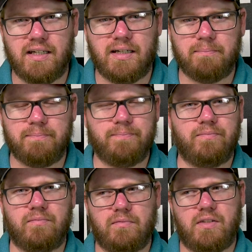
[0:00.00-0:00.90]
Um,
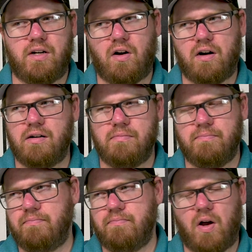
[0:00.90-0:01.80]
there are
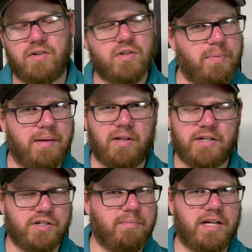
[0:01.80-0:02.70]
also people I
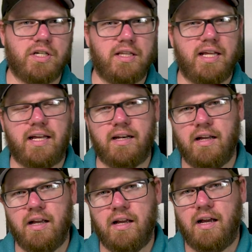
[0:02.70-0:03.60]
should mention that
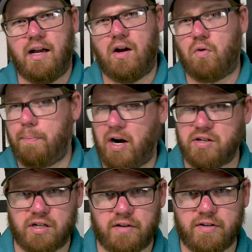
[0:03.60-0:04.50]
uh, repair
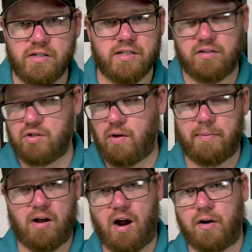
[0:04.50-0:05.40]
servers. They'll
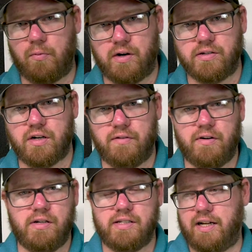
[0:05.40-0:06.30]
swap out hardware and
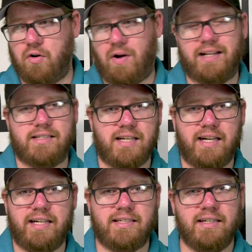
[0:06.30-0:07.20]
servers. They go on
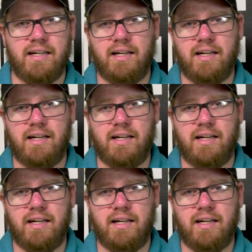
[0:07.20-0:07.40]
site.